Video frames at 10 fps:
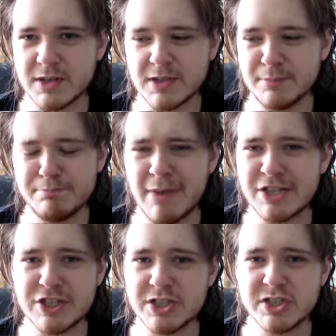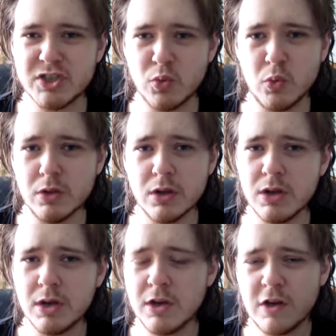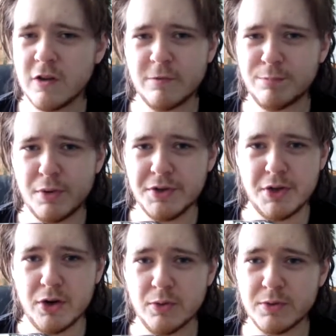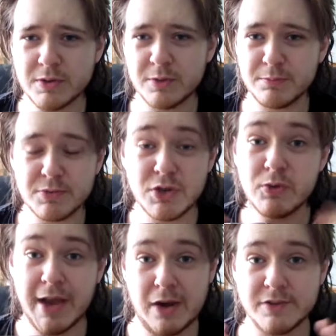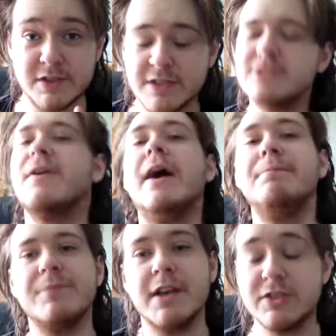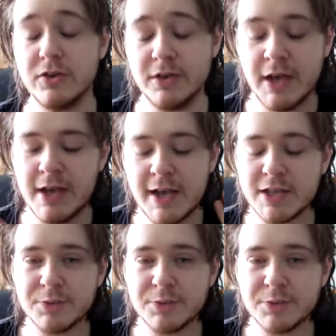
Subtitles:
magic school of Puyo. New characters. It's fine. It's a good. And it